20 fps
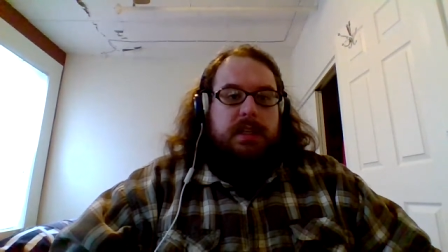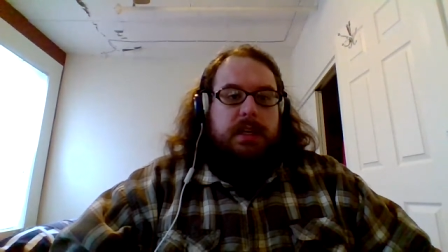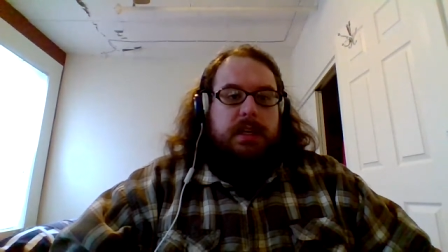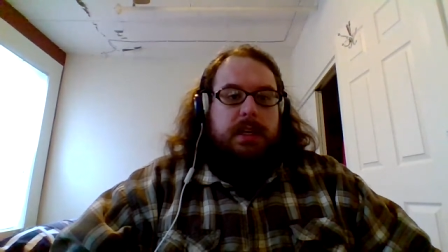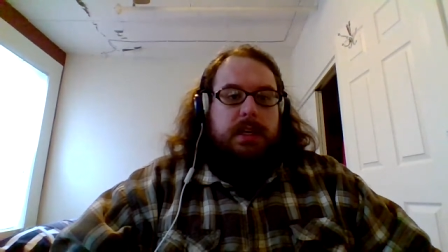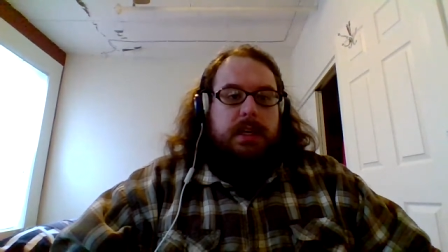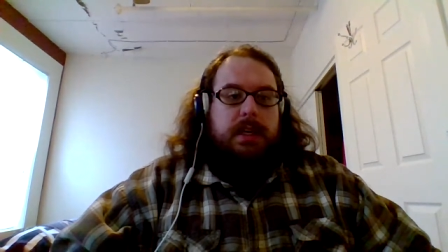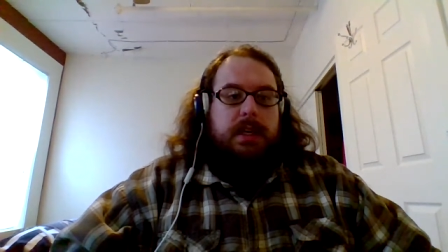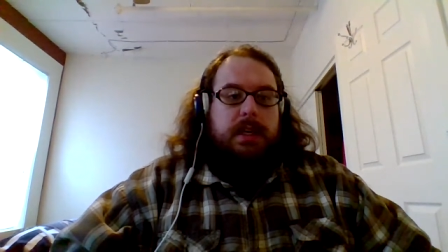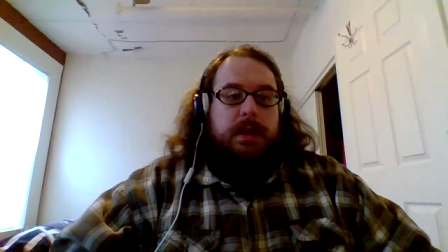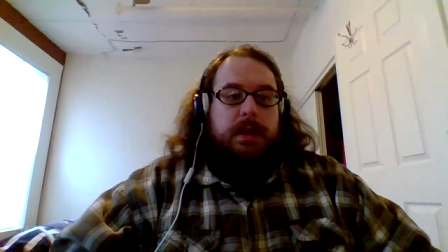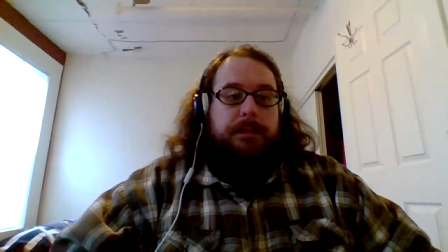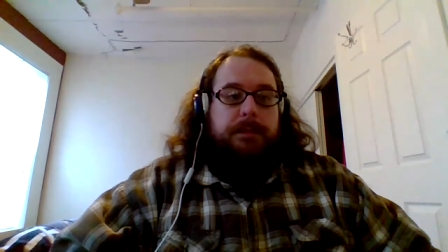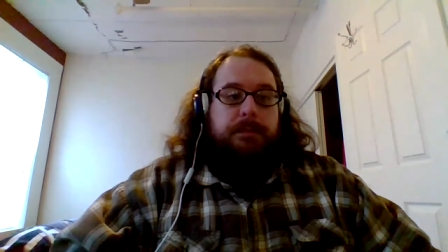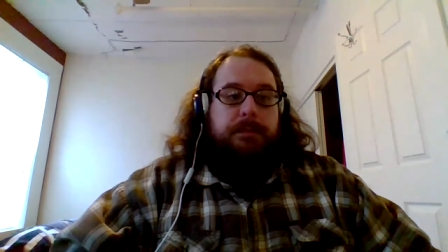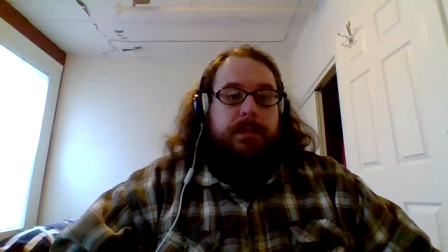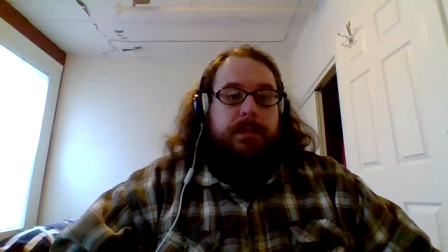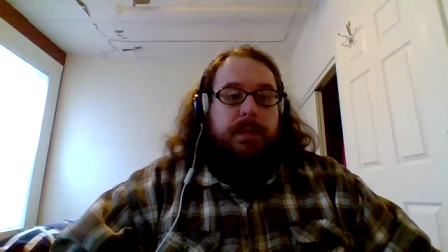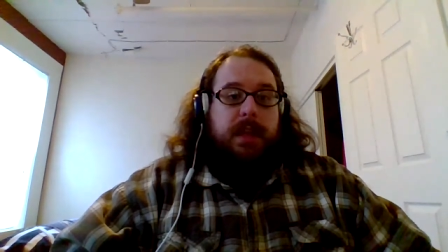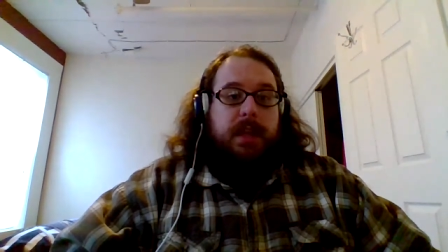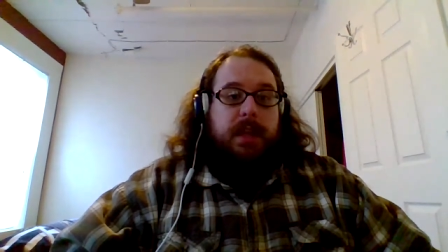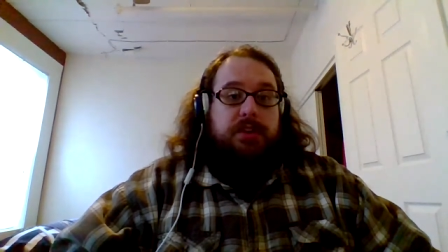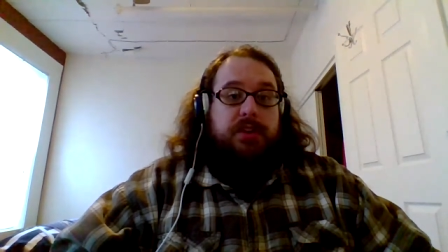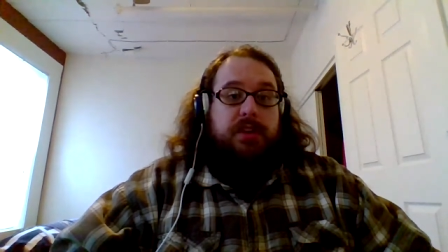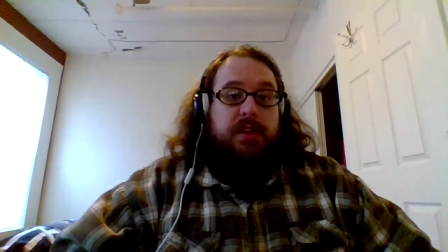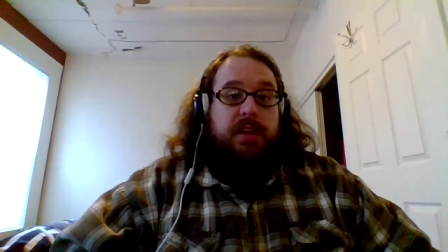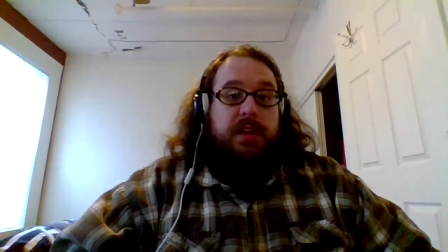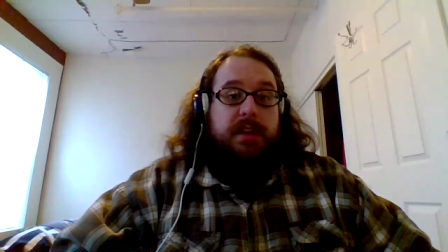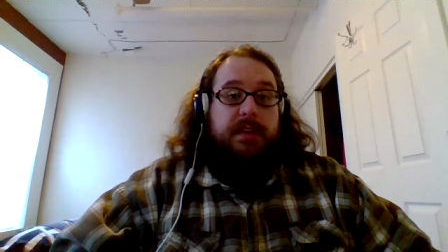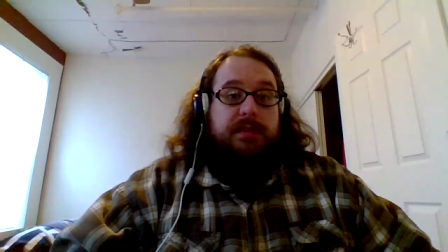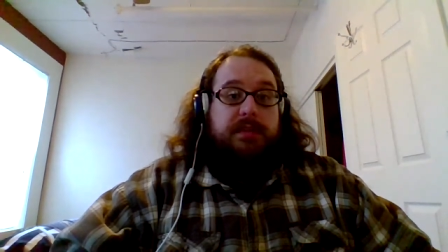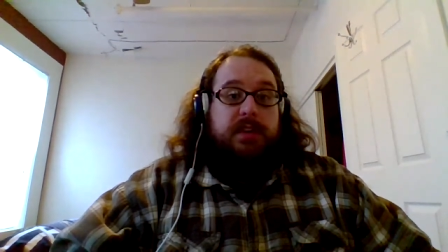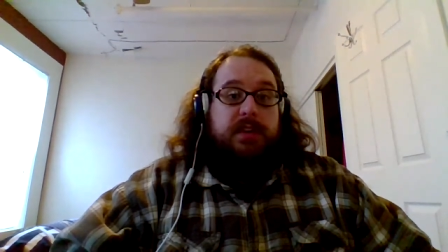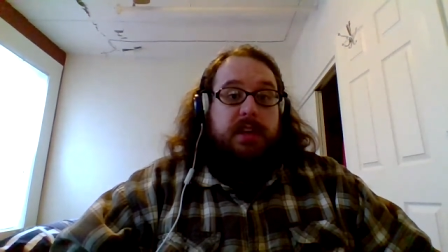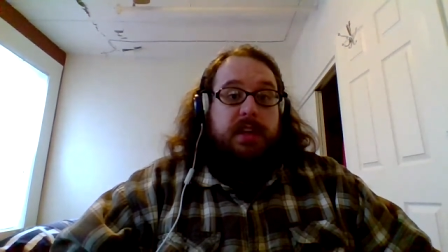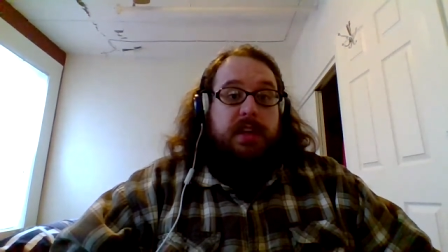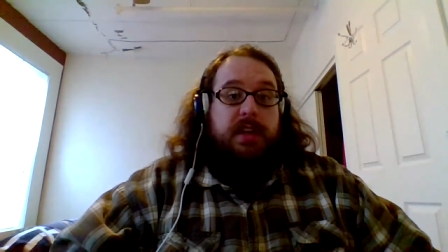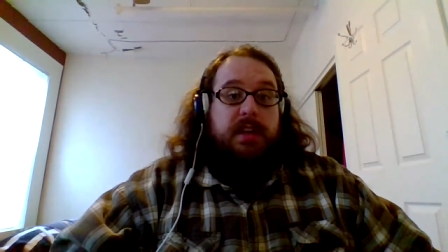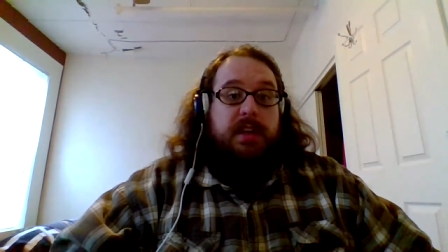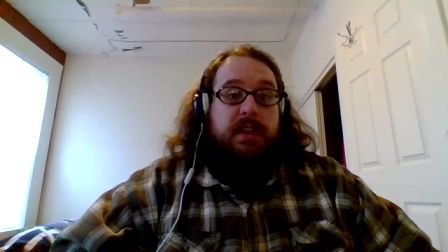uh, actually left
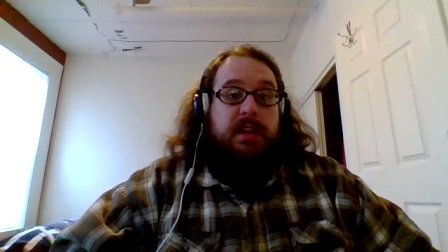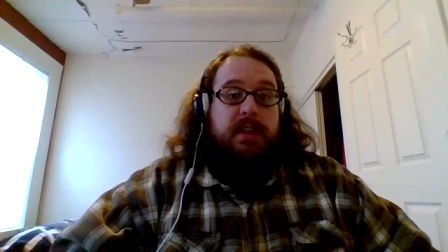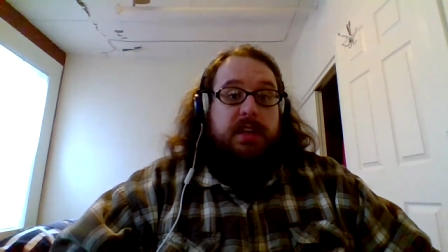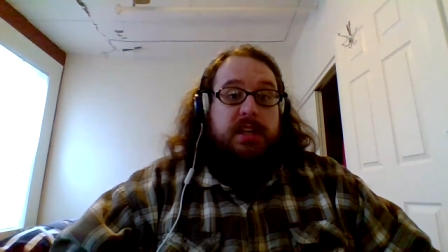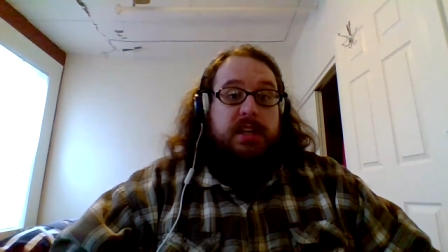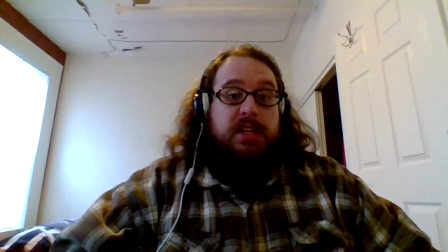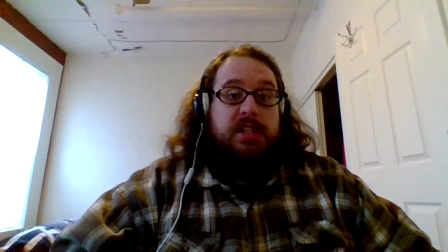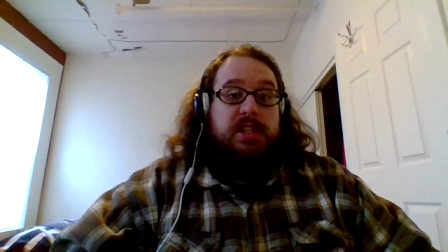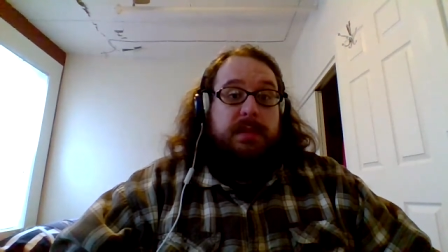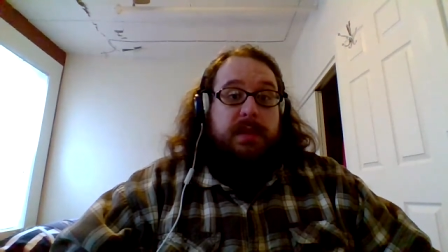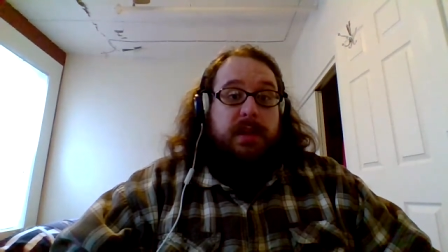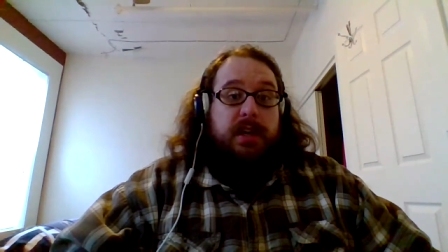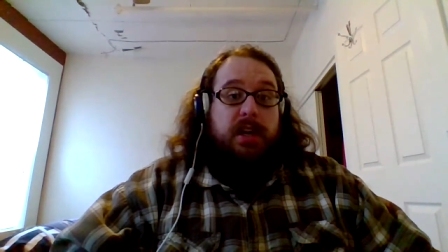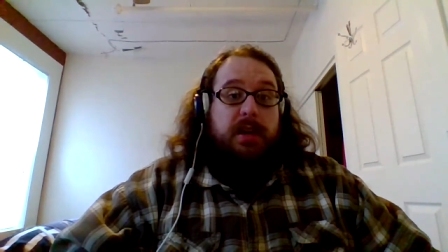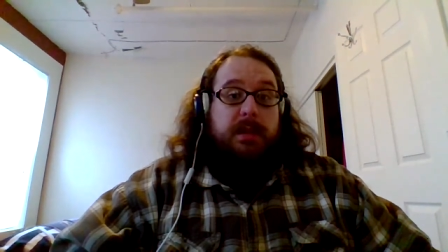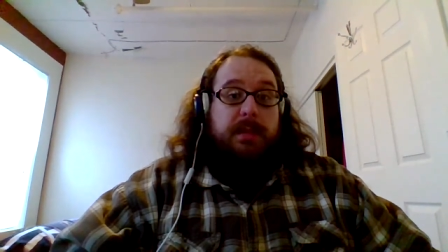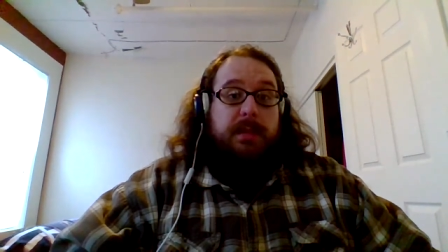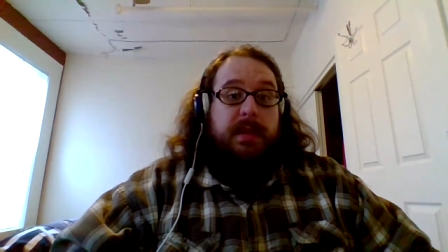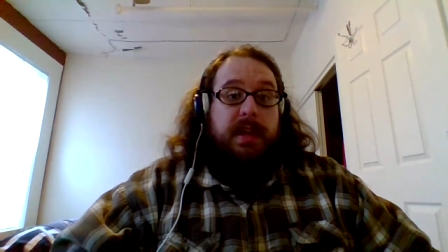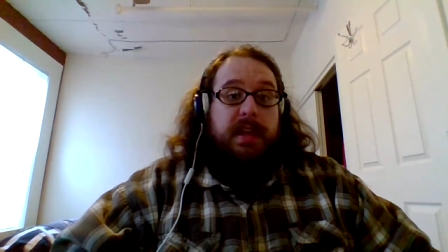an indentation on my arm.